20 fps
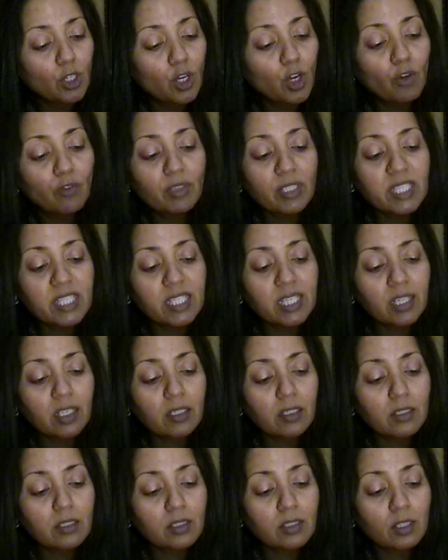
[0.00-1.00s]

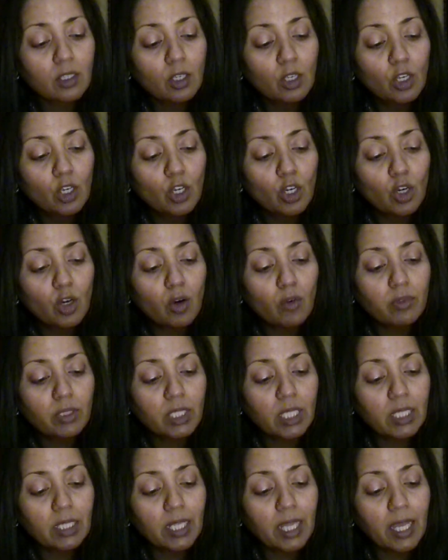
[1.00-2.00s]
overseers over
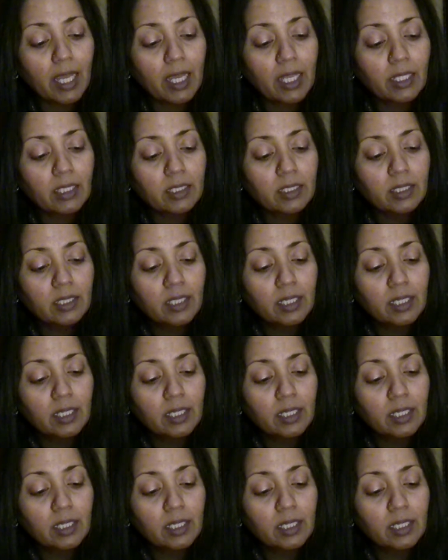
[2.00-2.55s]
the land